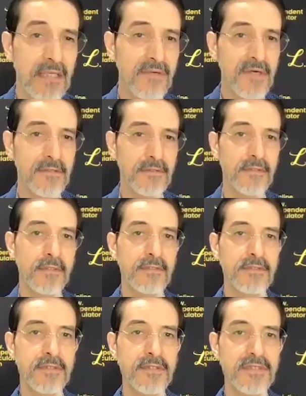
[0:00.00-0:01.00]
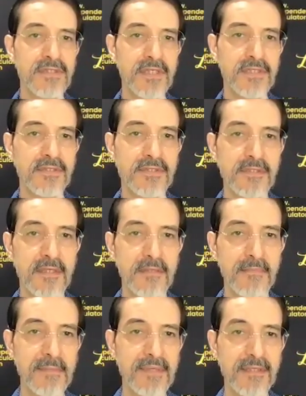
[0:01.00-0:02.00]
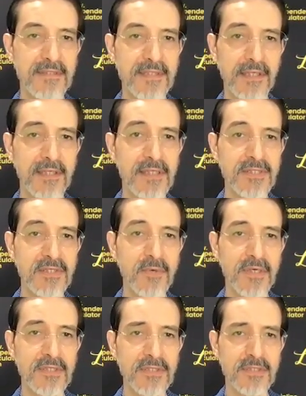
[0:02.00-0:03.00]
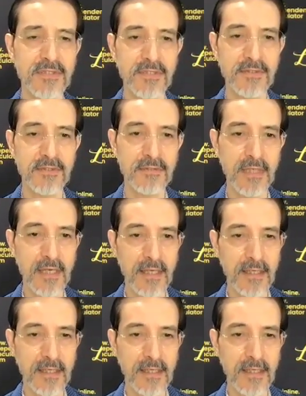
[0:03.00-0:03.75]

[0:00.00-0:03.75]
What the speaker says: of other jurisdictions, and maybe technology question too,